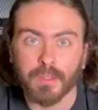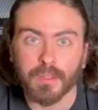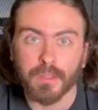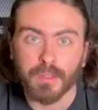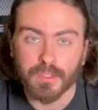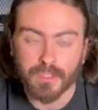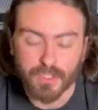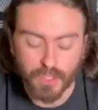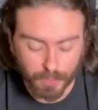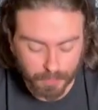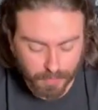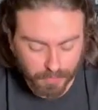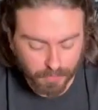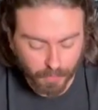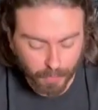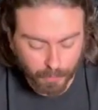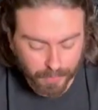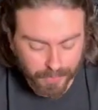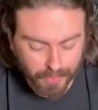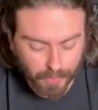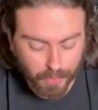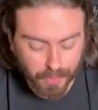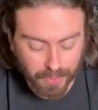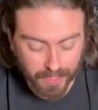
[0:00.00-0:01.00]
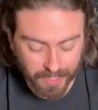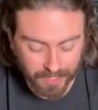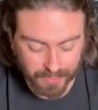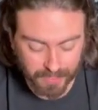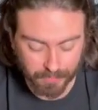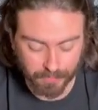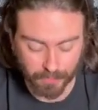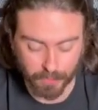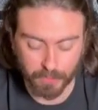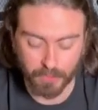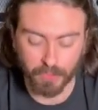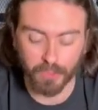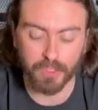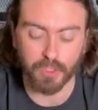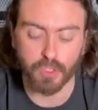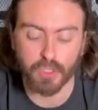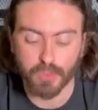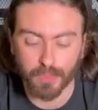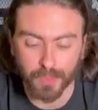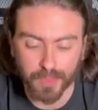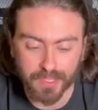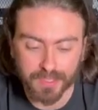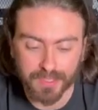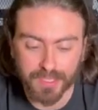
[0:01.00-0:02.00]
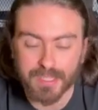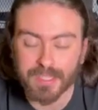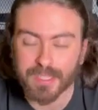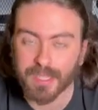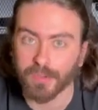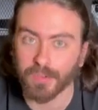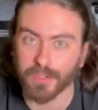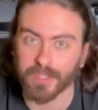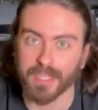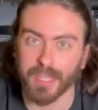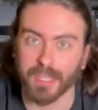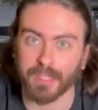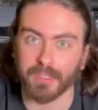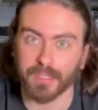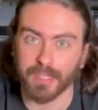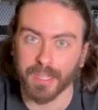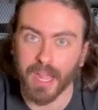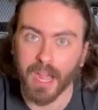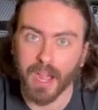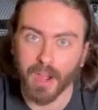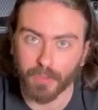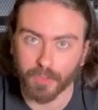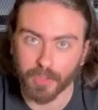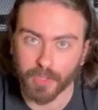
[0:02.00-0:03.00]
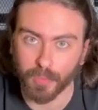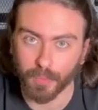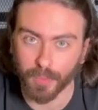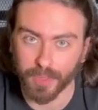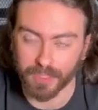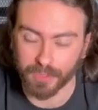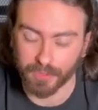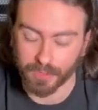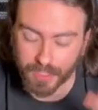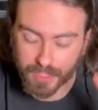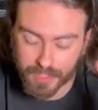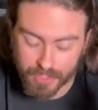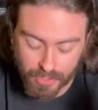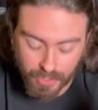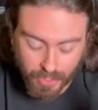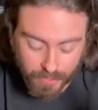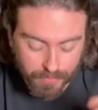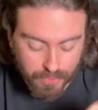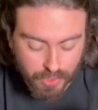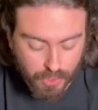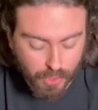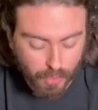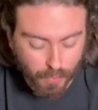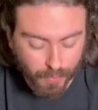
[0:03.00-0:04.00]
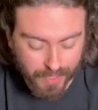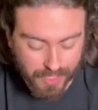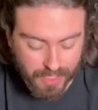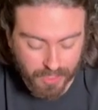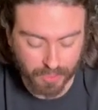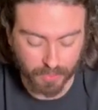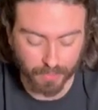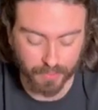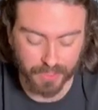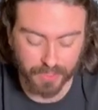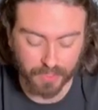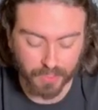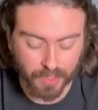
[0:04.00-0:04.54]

So before we go on any further, I just want to detail exactly how you win, because you have 2 ways to win.